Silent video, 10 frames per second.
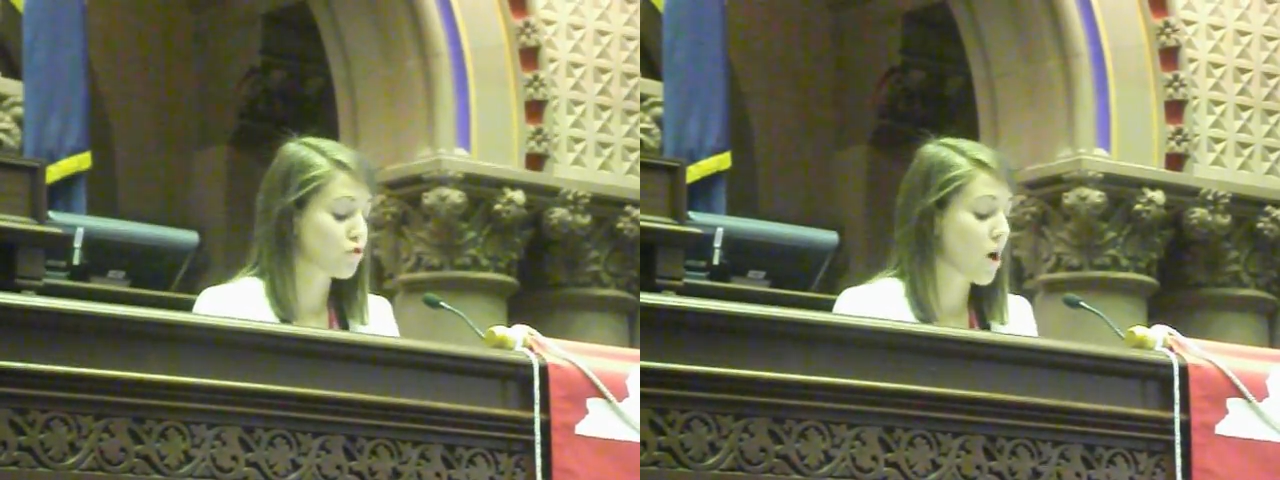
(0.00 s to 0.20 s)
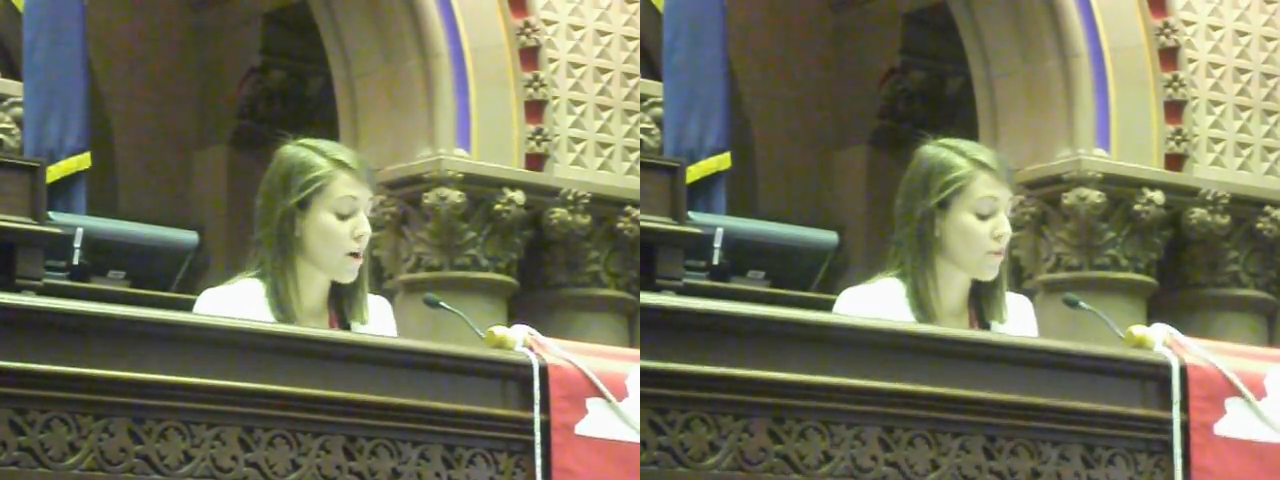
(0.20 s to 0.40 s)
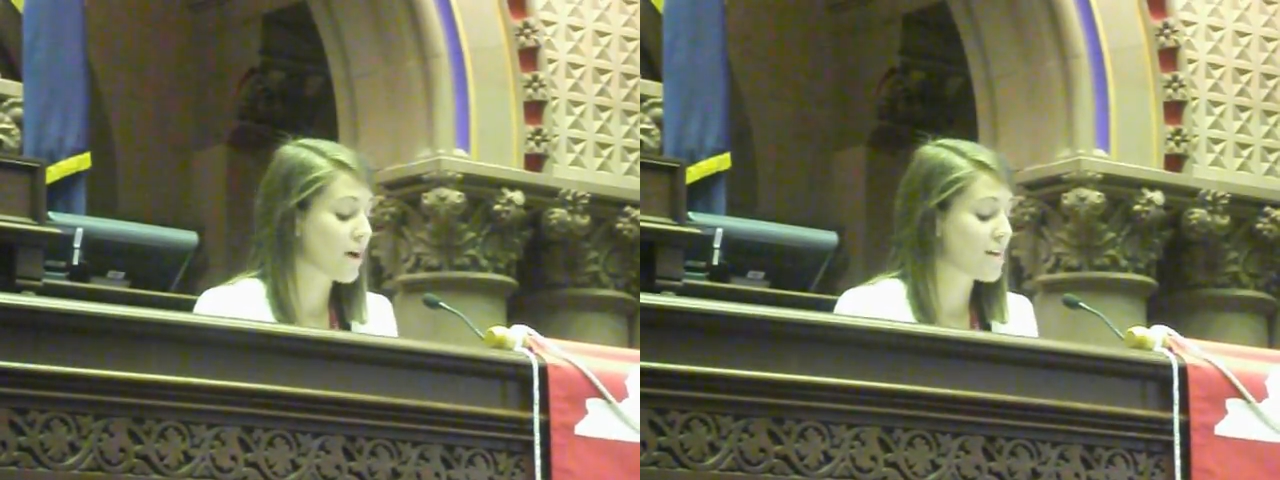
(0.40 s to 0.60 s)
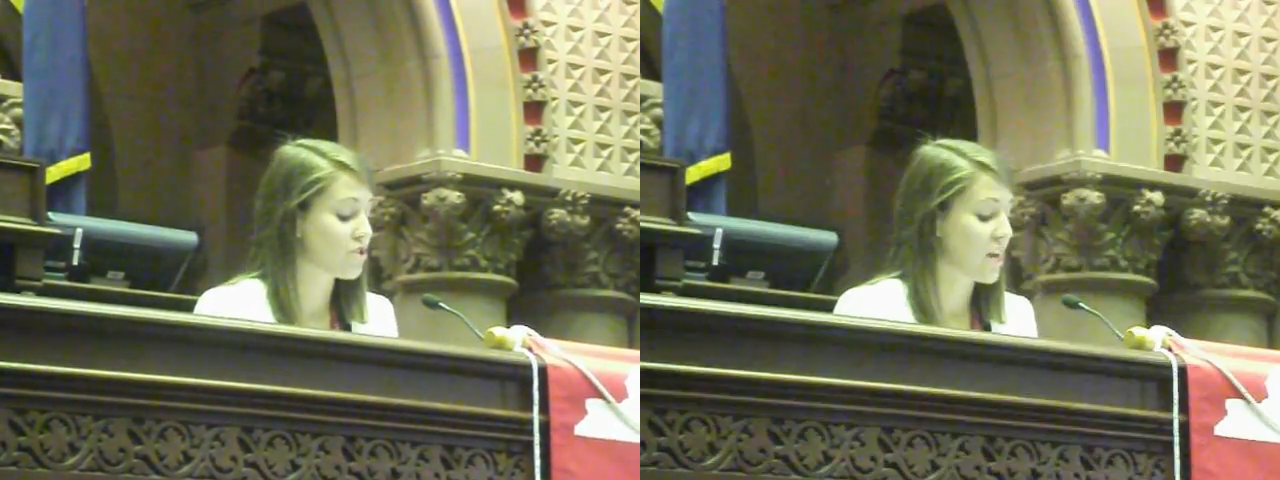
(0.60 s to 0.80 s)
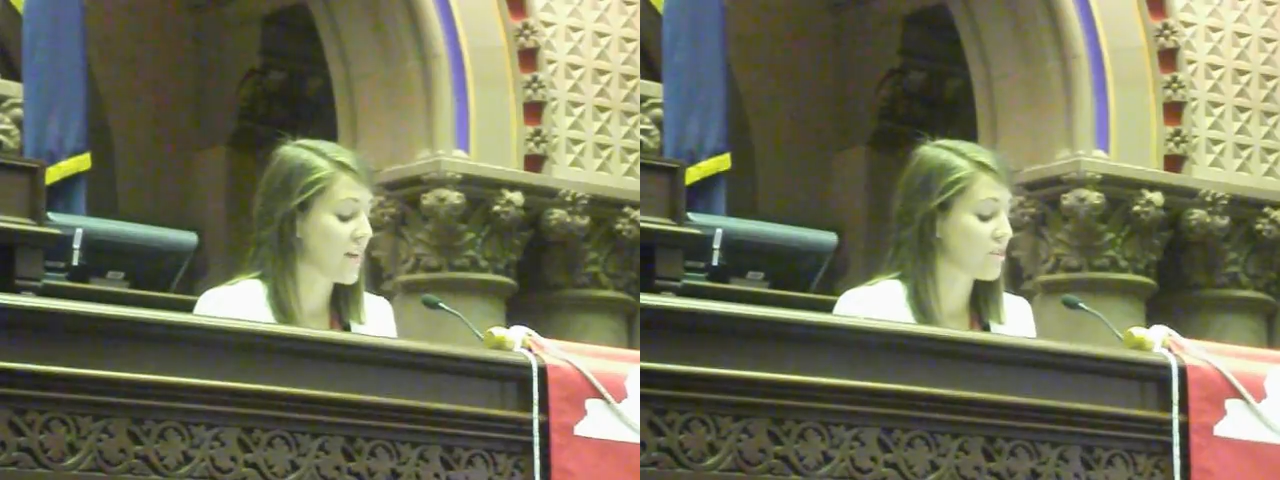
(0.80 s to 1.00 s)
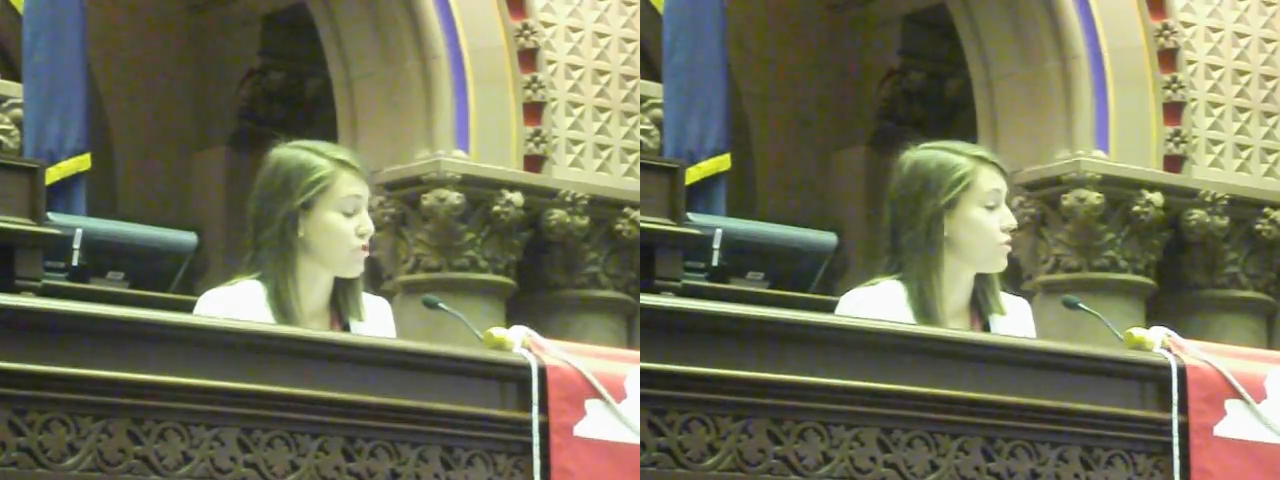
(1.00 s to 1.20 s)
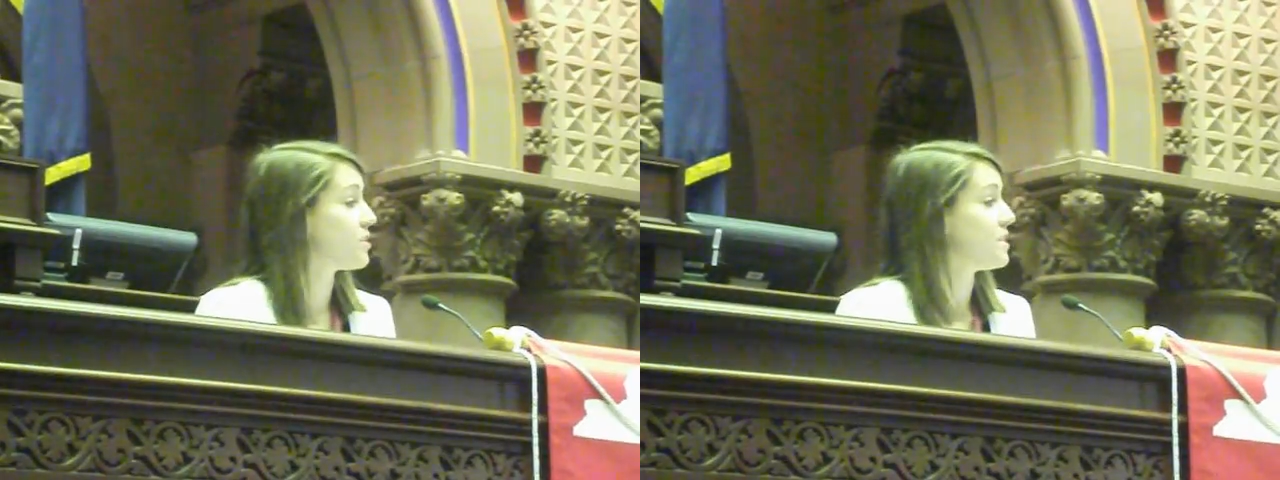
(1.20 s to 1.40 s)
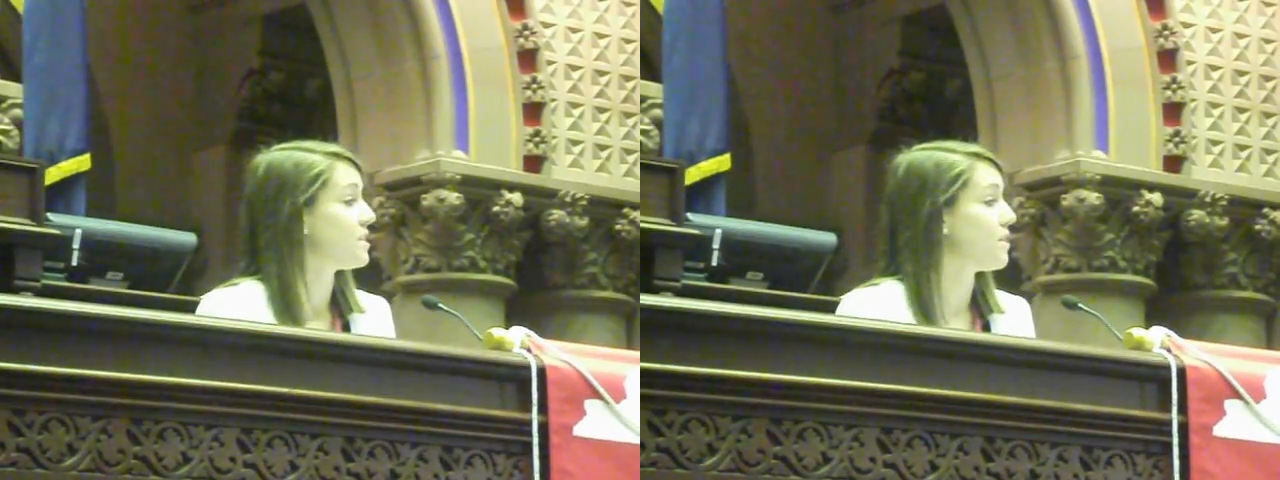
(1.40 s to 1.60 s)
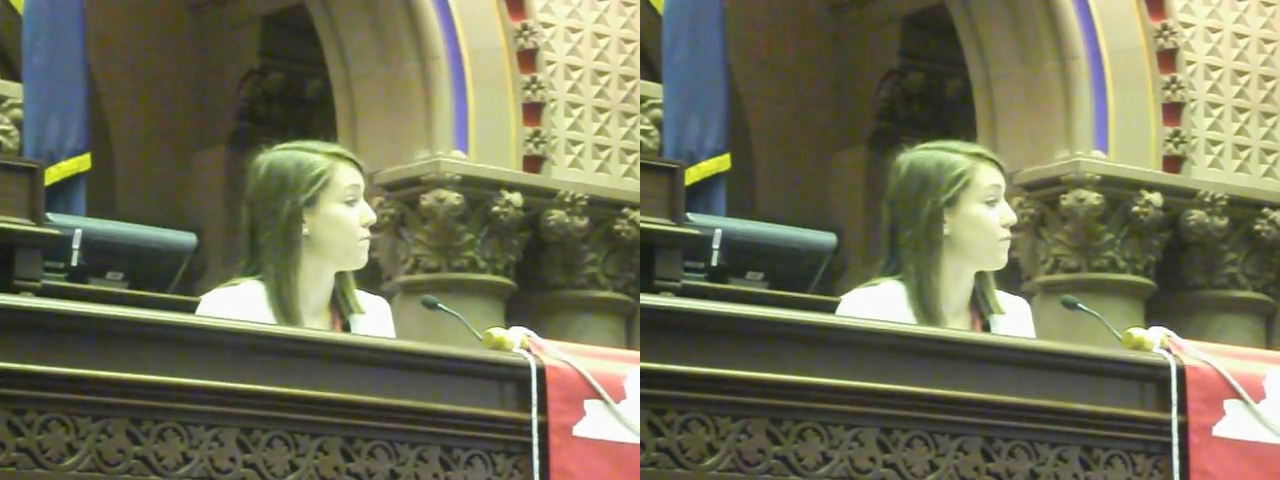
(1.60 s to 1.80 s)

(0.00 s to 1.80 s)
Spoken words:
stronger educational system